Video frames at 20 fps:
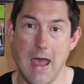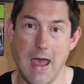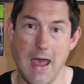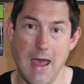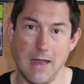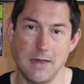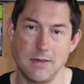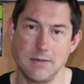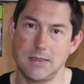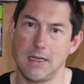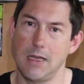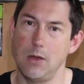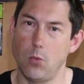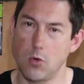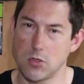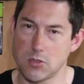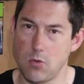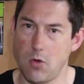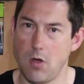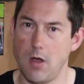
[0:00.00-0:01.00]
and it
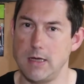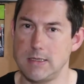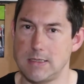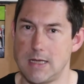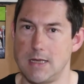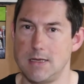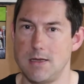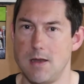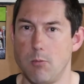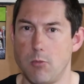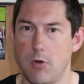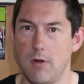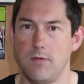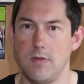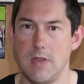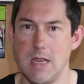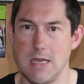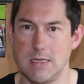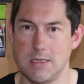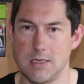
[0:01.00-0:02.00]
was quite a number
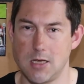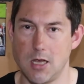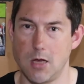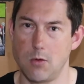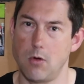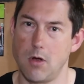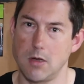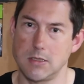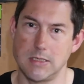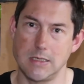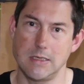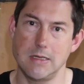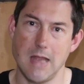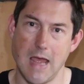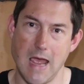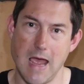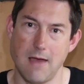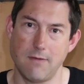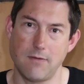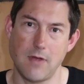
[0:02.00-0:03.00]
of years ago where I didn't
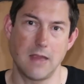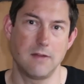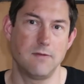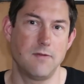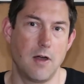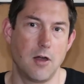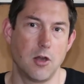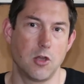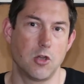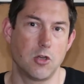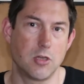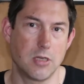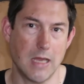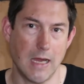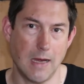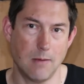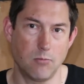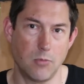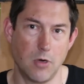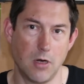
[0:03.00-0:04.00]
have a very good
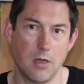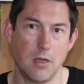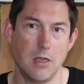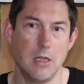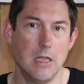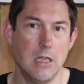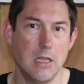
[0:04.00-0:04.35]
camera.